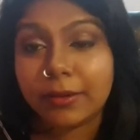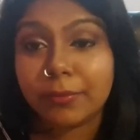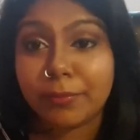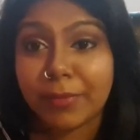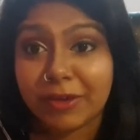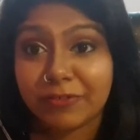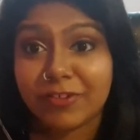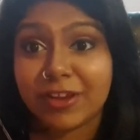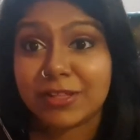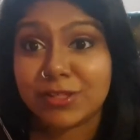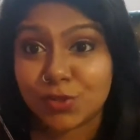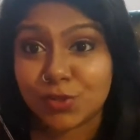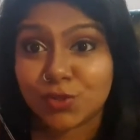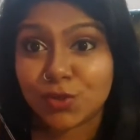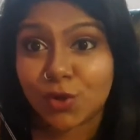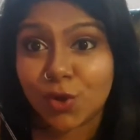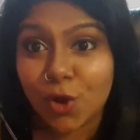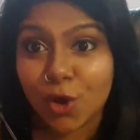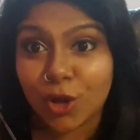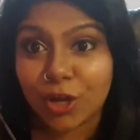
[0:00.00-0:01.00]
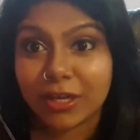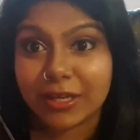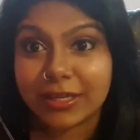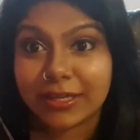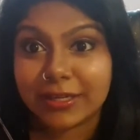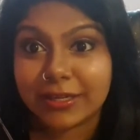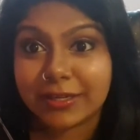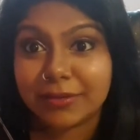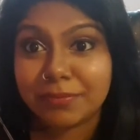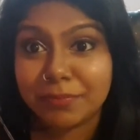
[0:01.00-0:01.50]
my friends used to call
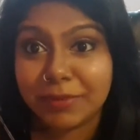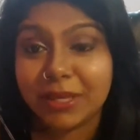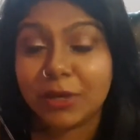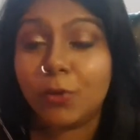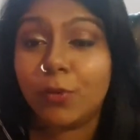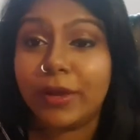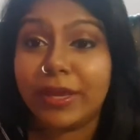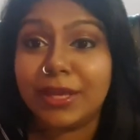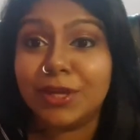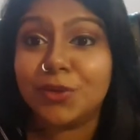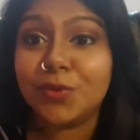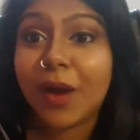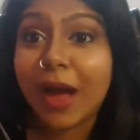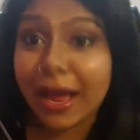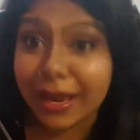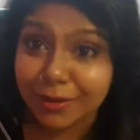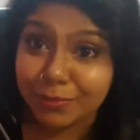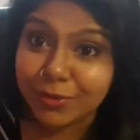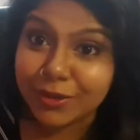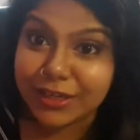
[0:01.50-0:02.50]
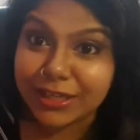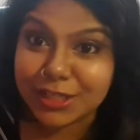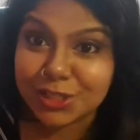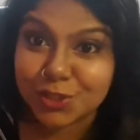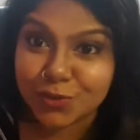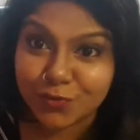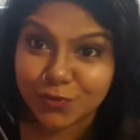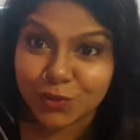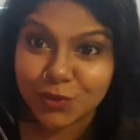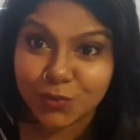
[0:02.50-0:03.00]
it me going into
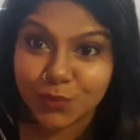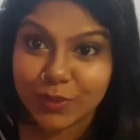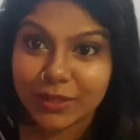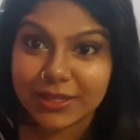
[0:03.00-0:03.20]
hibernation for 2